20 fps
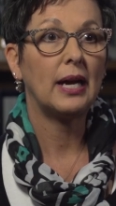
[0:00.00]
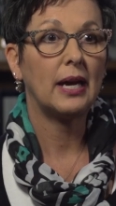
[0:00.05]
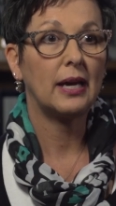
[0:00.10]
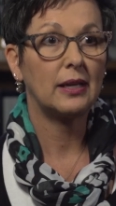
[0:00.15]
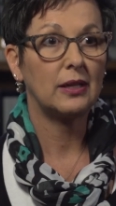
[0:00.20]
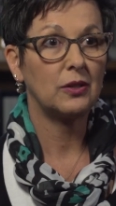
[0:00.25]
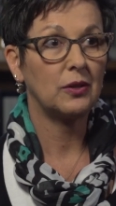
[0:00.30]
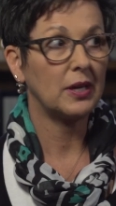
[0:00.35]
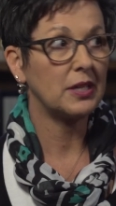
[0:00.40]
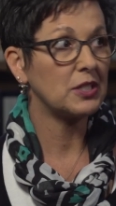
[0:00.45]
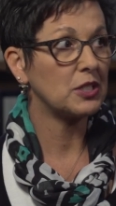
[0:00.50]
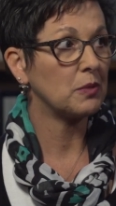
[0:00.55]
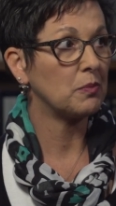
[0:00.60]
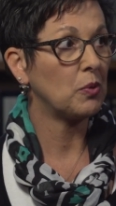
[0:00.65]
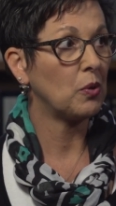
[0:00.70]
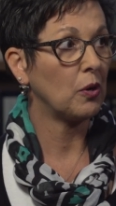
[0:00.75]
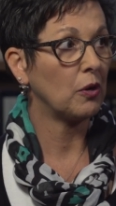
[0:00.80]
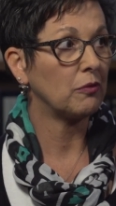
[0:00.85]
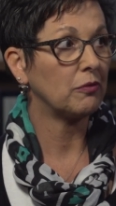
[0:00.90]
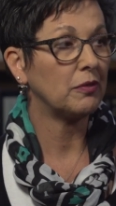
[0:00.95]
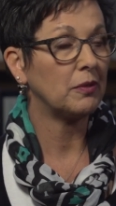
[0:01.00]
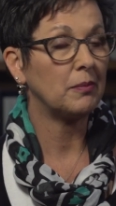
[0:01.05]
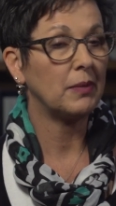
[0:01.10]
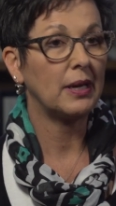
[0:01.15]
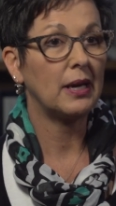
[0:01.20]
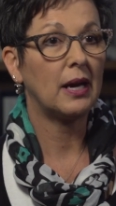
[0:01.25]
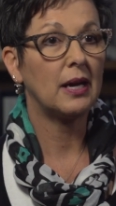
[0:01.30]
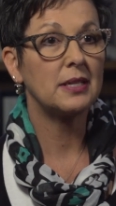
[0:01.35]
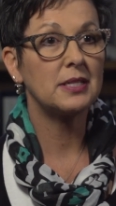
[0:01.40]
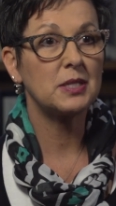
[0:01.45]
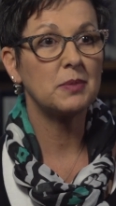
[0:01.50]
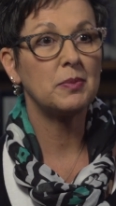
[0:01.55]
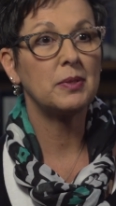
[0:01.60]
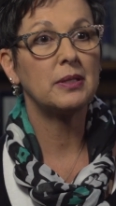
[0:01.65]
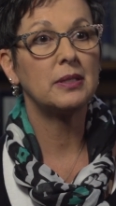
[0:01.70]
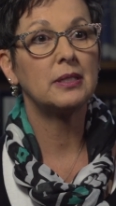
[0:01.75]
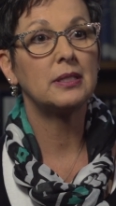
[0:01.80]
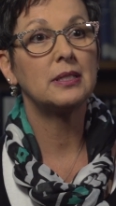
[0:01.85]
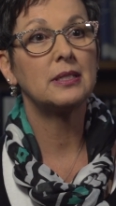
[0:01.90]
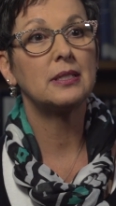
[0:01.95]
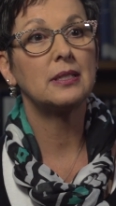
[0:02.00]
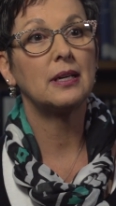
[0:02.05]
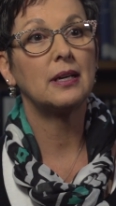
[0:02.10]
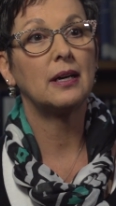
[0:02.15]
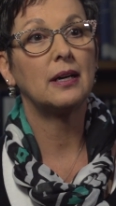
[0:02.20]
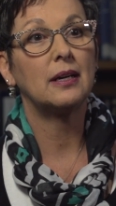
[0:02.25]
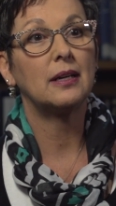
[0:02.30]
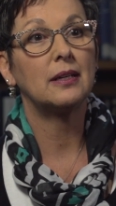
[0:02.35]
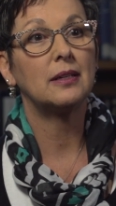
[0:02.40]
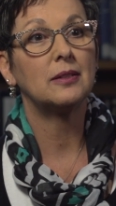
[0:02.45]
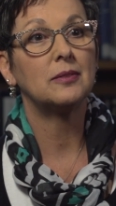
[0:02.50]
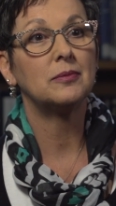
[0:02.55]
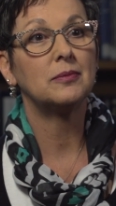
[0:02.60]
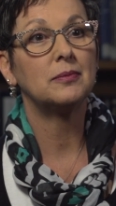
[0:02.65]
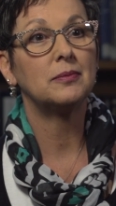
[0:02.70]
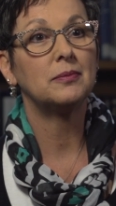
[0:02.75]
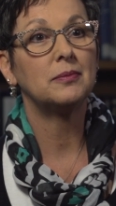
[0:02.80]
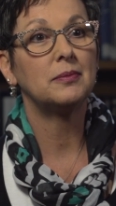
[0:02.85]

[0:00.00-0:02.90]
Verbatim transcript: had great support from my husband um,